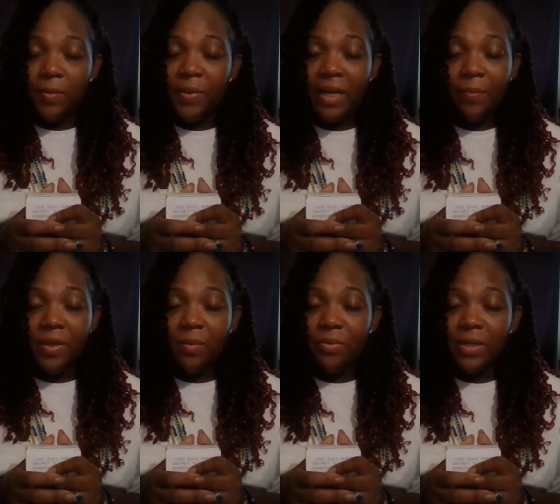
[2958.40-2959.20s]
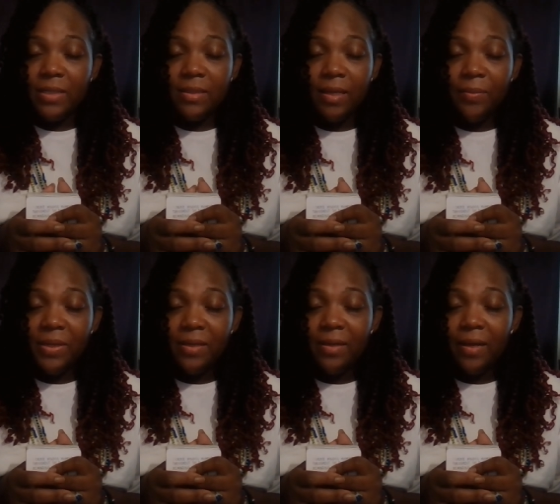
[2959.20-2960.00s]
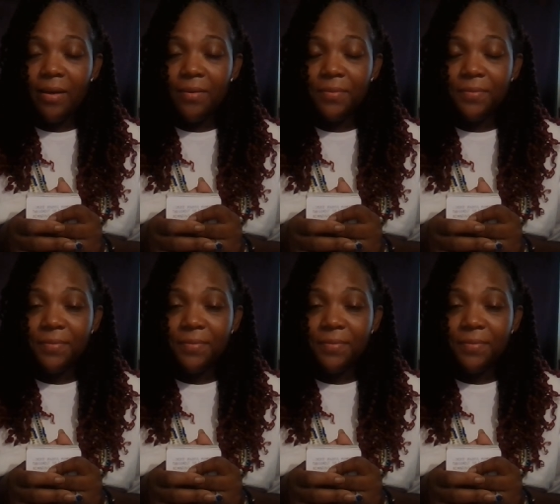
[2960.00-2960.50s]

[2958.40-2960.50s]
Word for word: But I'm in the present. I'm in the now.